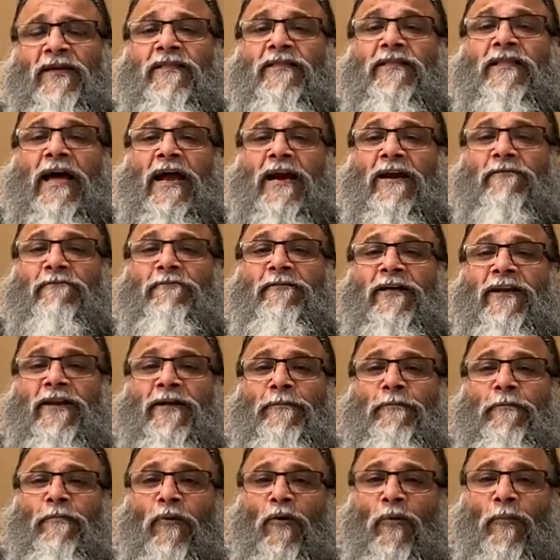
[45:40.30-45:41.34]
That very
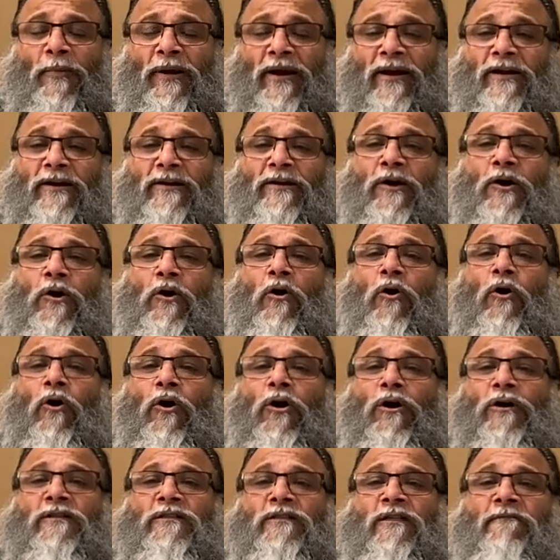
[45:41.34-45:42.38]
moment,
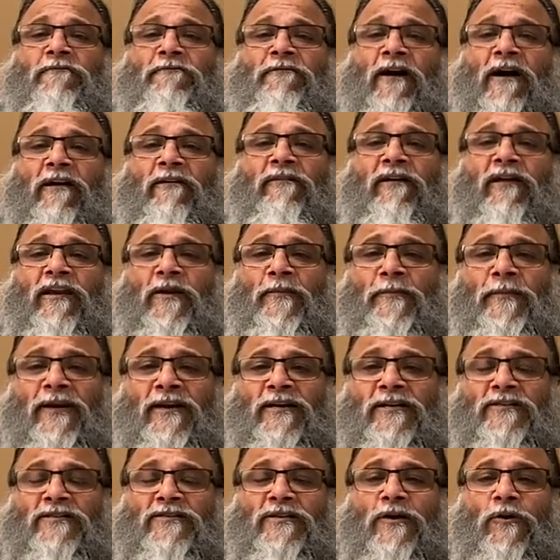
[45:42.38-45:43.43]
all the five
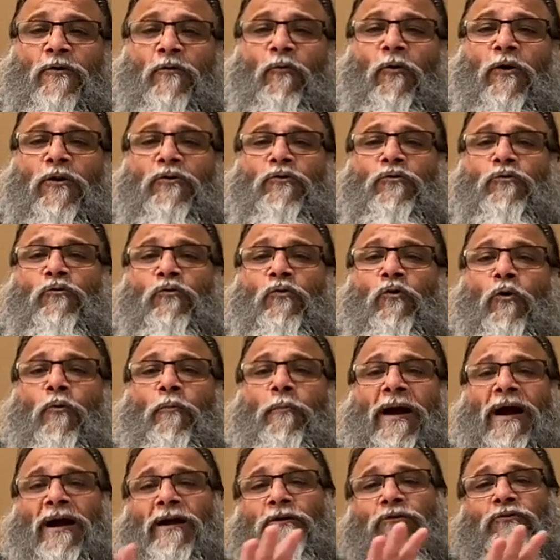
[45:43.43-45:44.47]
elements want to go
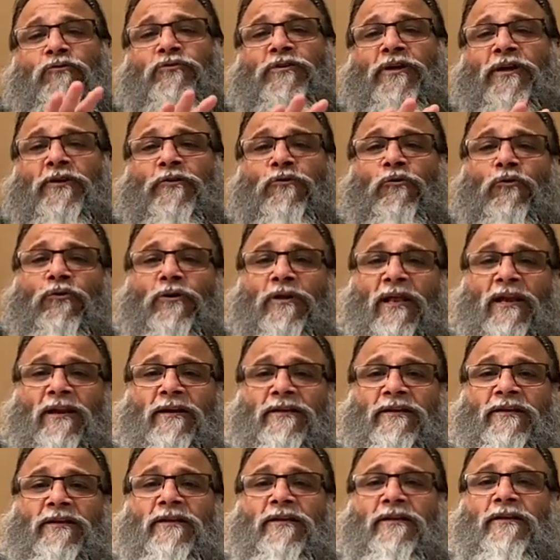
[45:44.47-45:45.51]
back to their
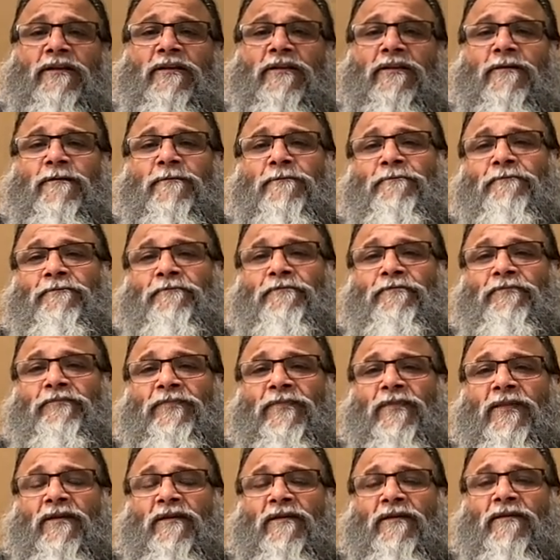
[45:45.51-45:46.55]
totality.
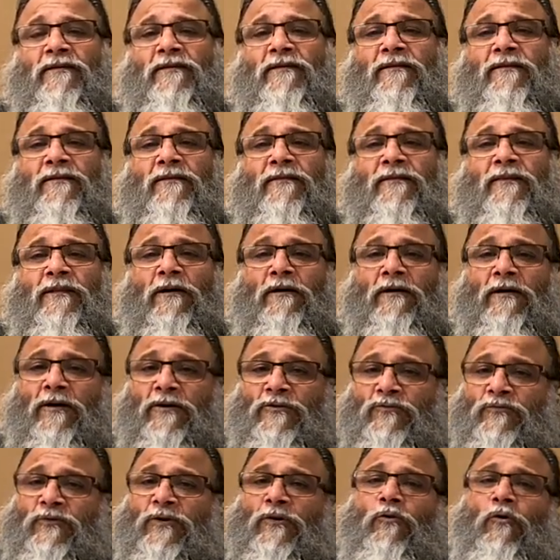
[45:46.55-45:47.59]
The
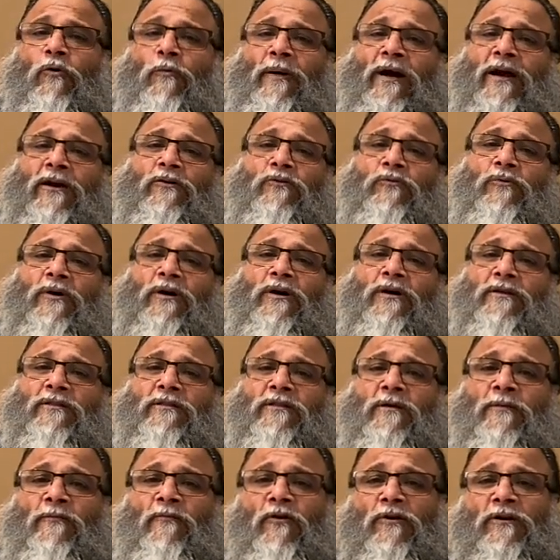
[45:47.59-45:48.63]
earth will go back to earth,
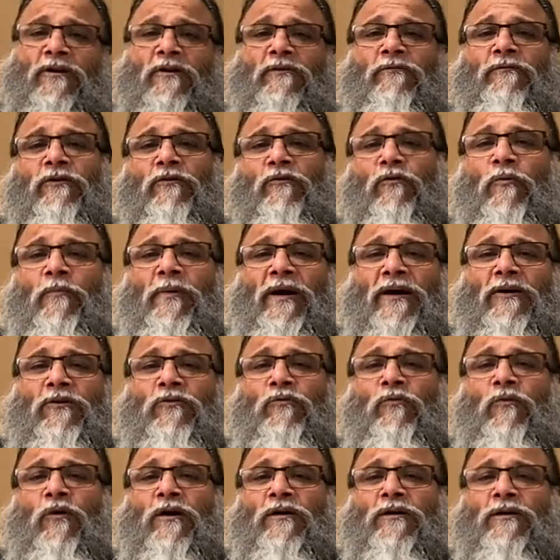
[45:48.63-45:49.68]
the water will go back to
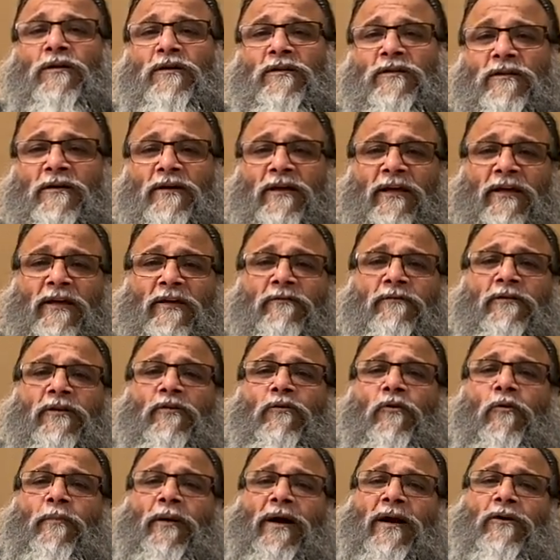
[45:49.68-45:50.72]
water, the air will
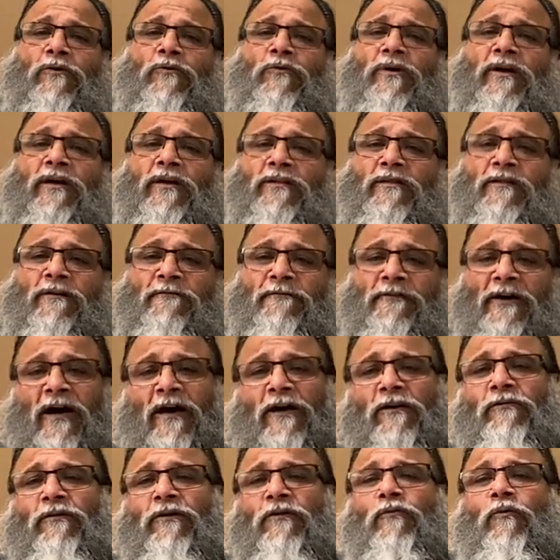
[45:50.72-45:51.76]
go back to air, the
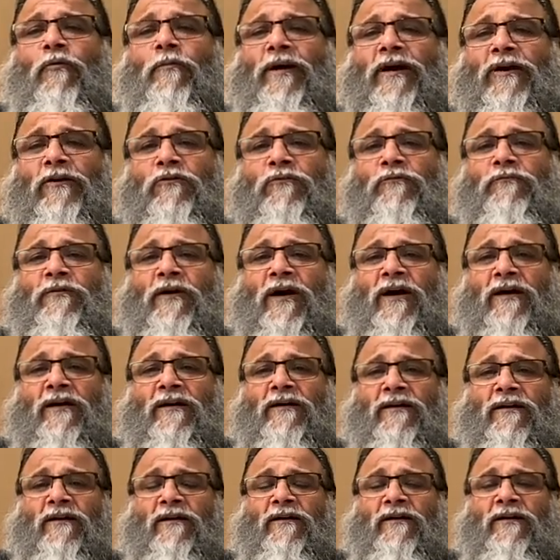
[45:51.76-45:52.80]
fire will go back to
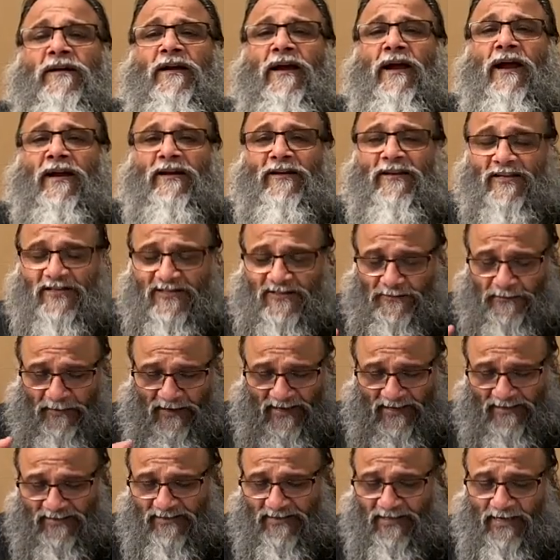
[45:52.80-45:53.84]
fire, and the
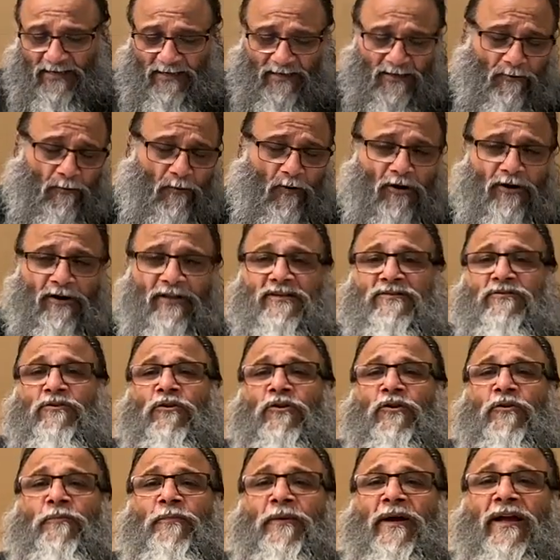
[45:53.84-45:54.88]
space that the body is
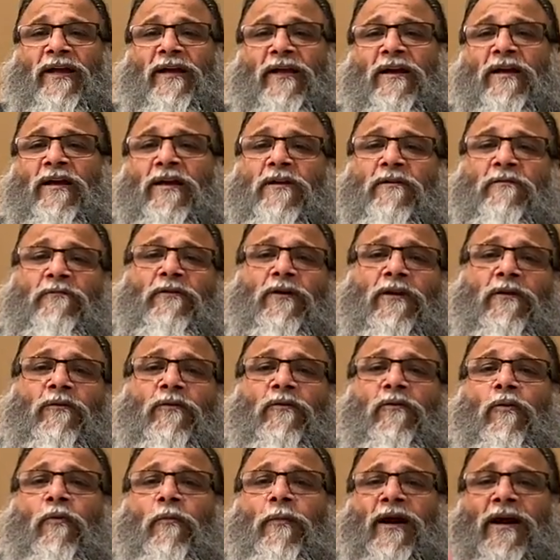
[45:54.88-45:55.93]
occupying will
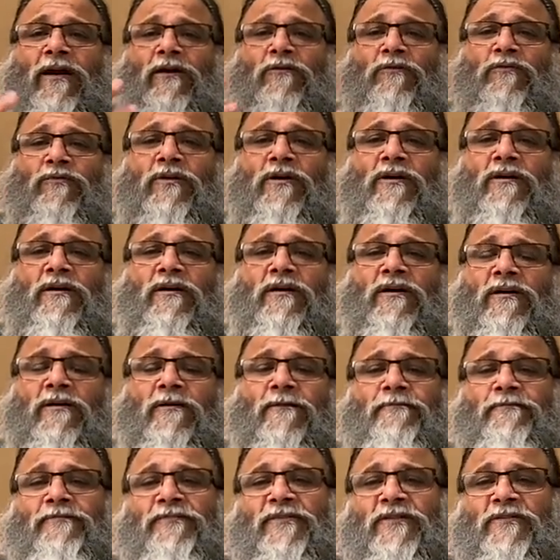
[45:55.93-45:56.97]
go back to the
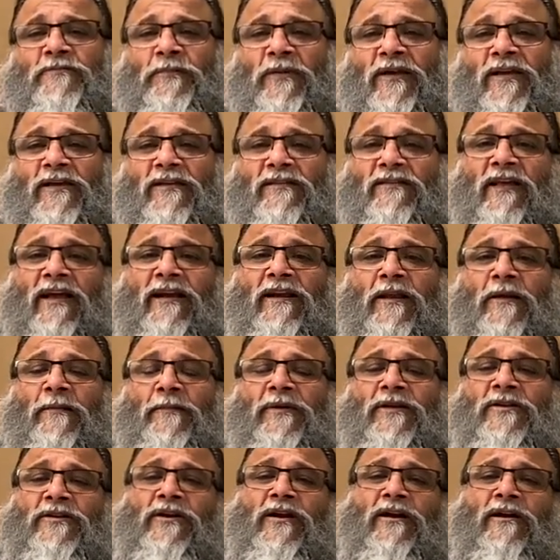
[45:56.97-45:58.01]
space, and
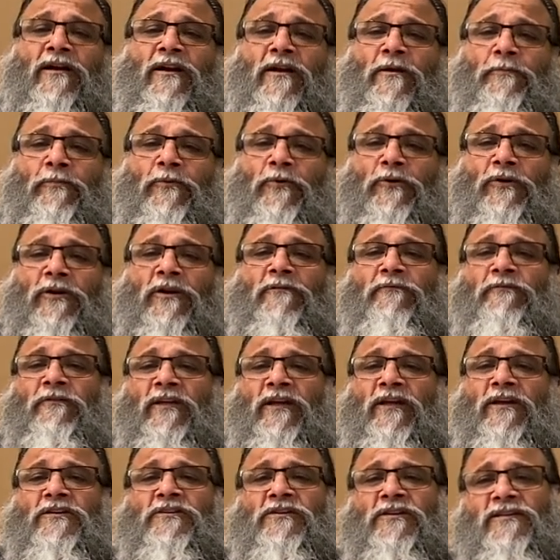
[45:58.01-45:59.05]
immediately
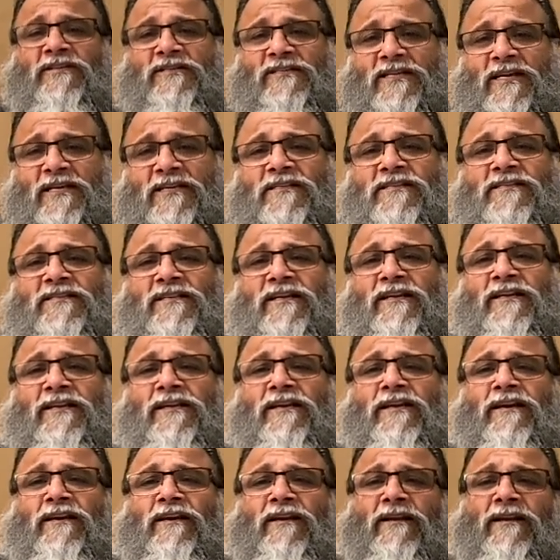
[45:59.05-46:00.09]
putrefaction sets
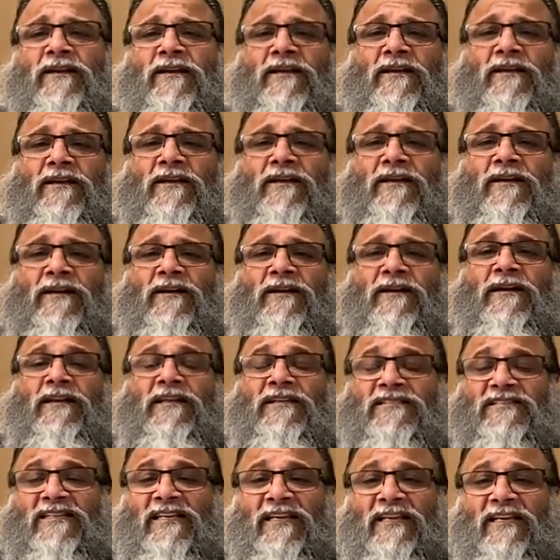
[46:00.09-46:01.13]
in
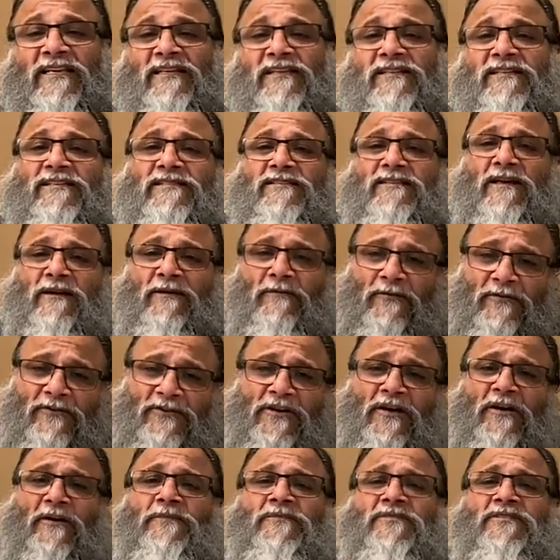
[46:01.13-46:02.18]
disease, the
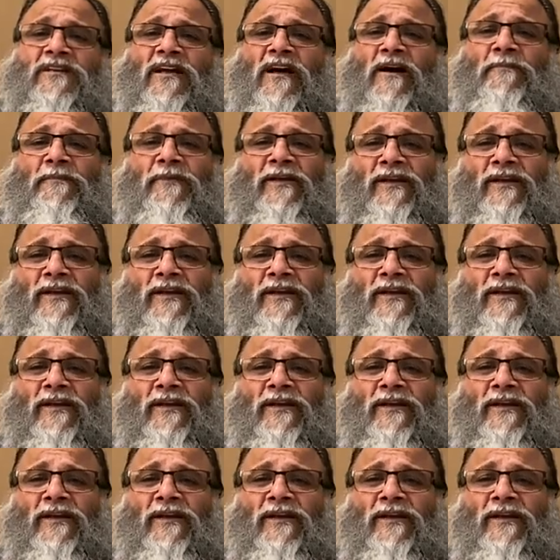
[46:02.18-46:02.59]
germs come